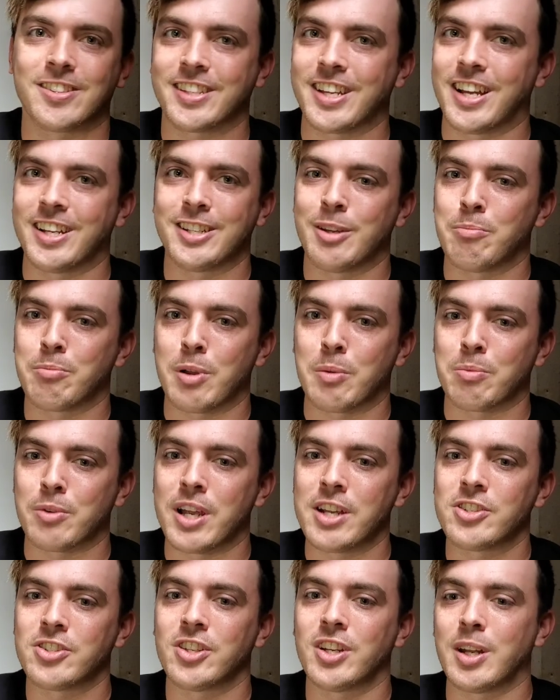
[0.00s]
content
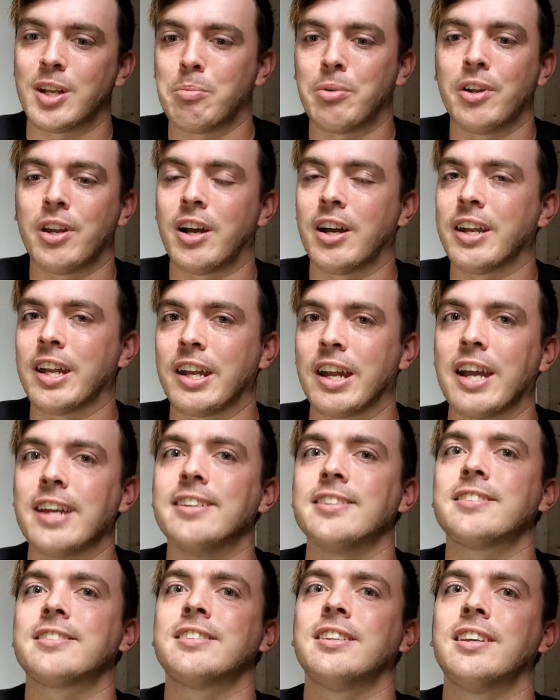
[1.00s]
preparation, and put on a
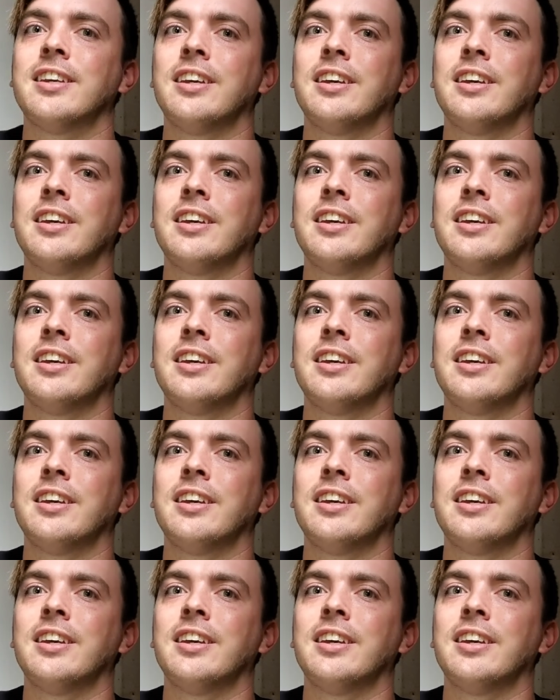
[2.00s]
nice,